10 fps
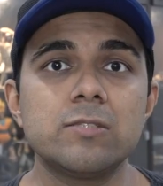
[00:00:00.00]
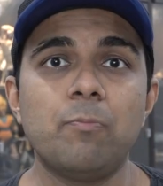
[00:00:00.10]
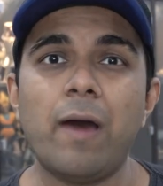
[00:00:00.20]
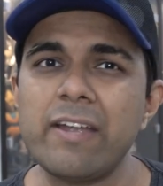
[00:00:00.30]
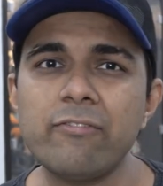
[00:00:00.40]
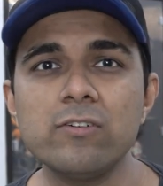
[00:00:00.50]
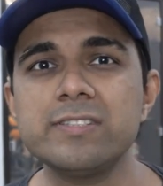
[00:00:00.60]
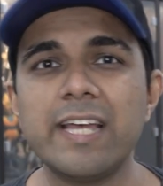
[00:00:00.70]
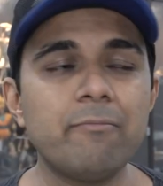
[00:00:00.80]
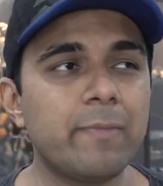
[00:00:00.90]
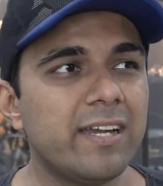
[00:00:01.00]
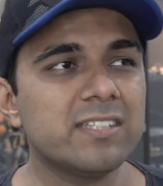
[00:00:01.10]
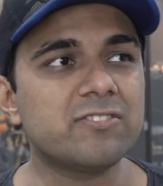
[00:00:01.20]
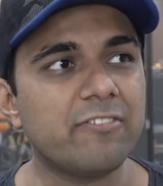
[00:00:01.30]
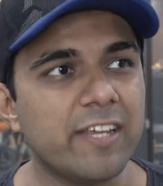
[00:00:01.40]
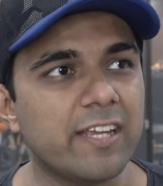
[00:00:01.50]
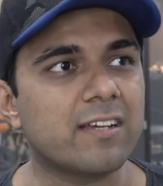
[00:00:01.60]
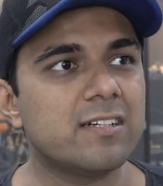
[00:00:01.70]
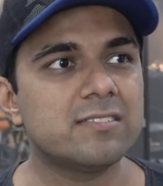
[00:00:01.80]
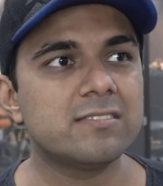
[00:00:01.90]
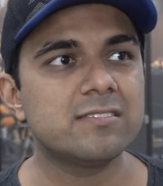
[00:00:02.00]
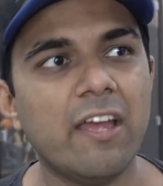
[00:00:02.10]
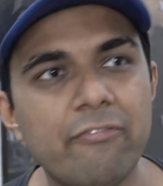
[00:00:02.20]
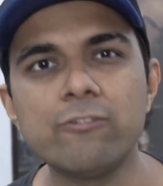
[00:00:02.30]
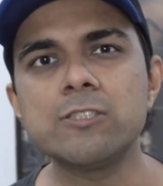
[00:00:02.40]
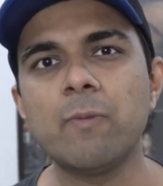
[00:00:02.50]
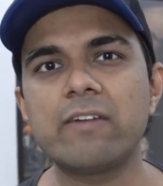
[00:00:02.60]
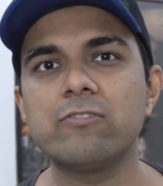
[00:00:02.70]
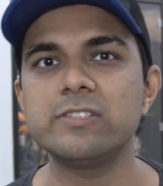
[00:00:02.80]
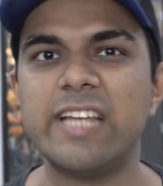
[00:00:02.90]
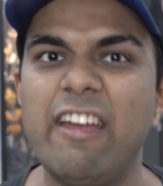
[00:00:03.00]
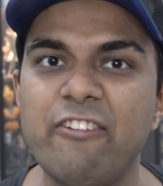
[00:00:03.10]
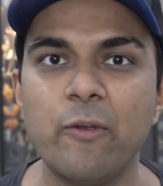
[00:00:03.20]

Smartphones have made us weak. F you smartphones, F